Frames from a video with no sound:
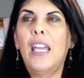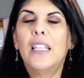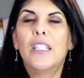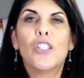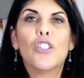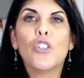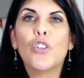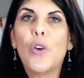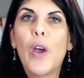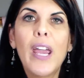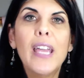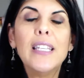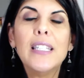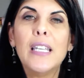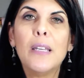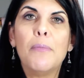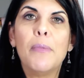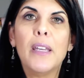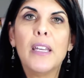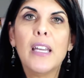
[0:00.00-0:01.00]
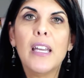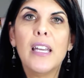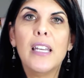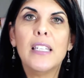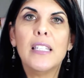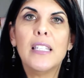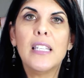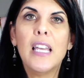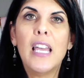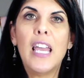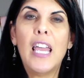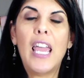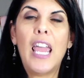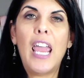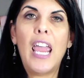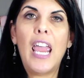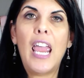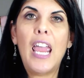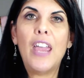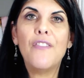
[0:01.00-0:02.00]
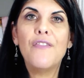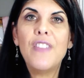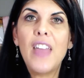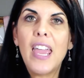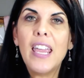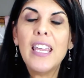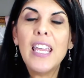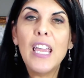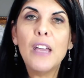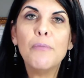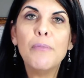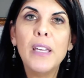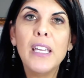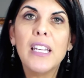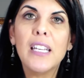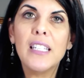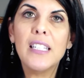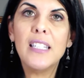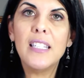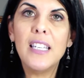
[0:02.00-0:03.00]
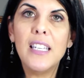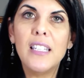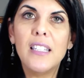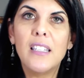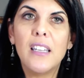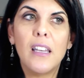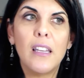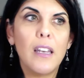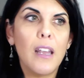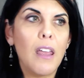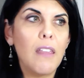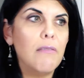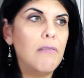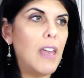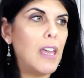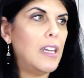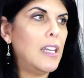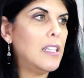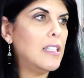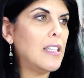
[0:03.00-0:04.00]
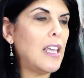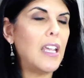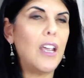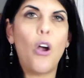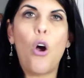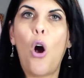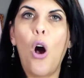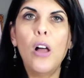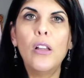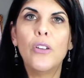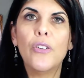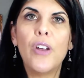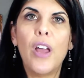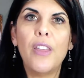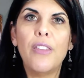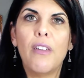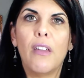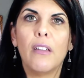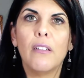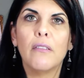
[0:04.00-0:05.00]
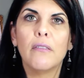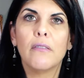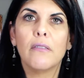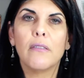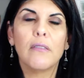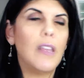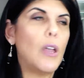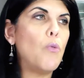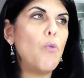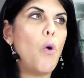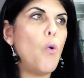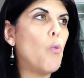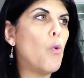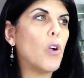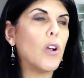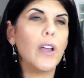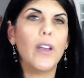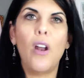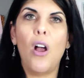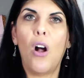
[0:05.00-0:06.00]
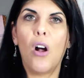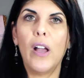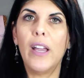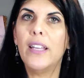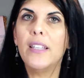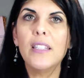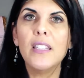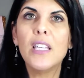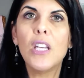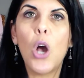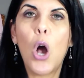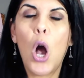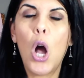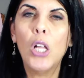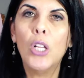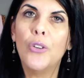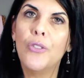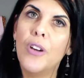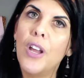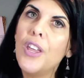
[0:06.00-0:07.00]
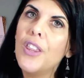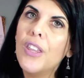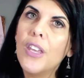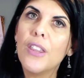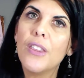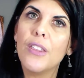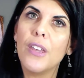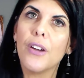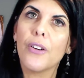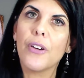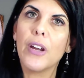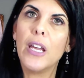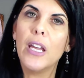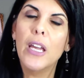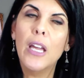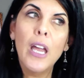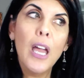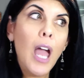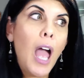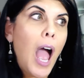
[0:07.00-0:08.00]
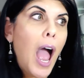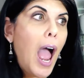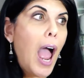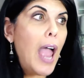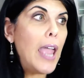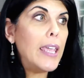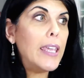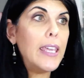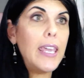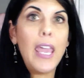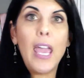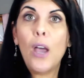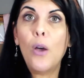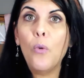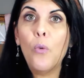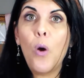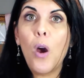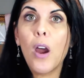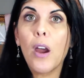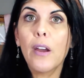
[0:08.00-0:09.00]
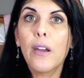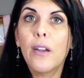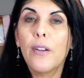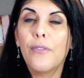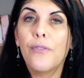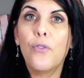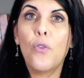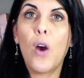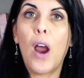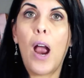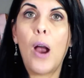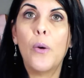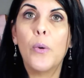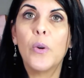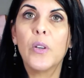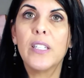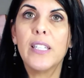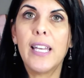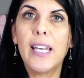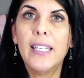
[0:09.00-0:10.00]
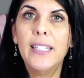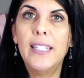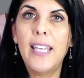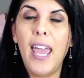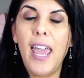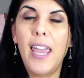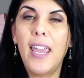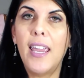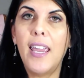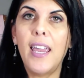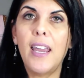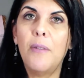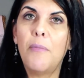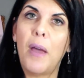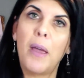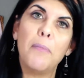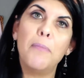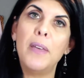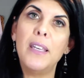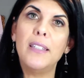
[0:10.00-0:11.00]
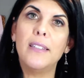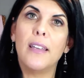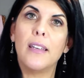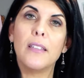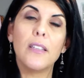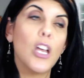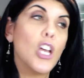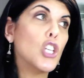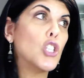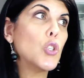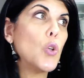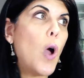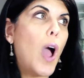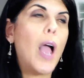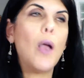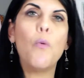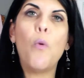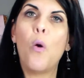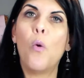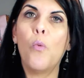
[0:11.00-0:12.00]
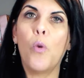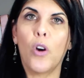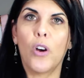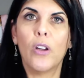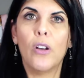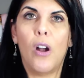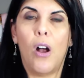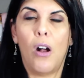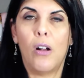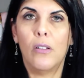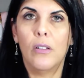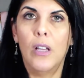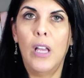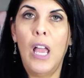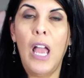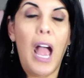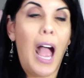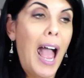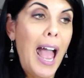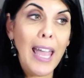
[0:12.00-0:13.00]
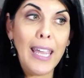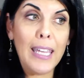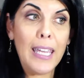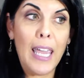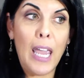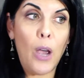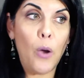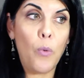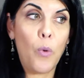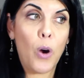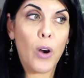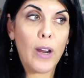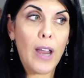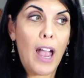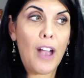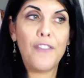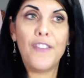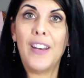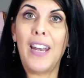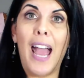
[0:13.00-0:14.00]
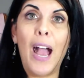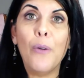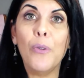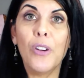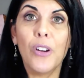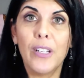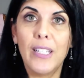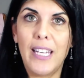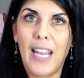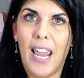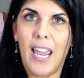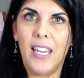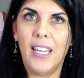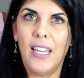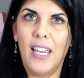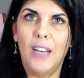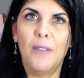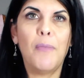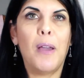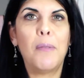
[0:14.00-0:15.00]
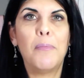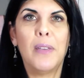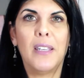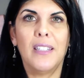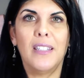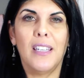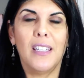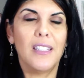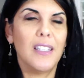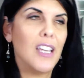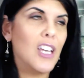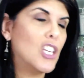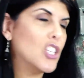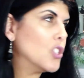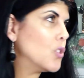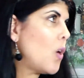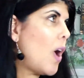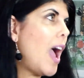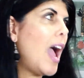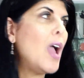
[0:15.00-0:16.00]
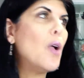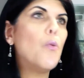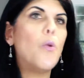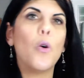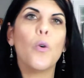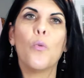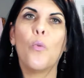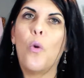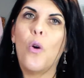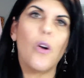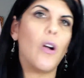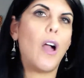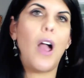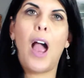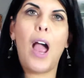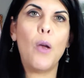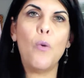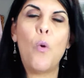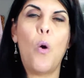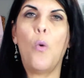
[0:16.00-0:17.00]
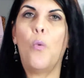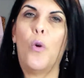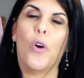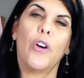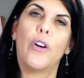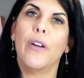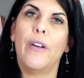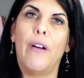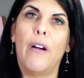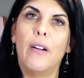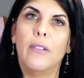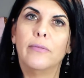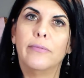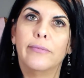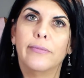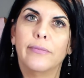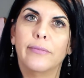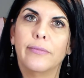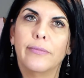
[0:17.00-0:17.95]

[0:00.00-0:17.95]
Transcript: it's crazy because if they can't be consistent, then it's like all or nothing. They won't work at all. It's the all or nothing theory. I can't work 4 hours a day in my business, so I won't work at all. I can't work half an hour a day in my business, so I won't work at all.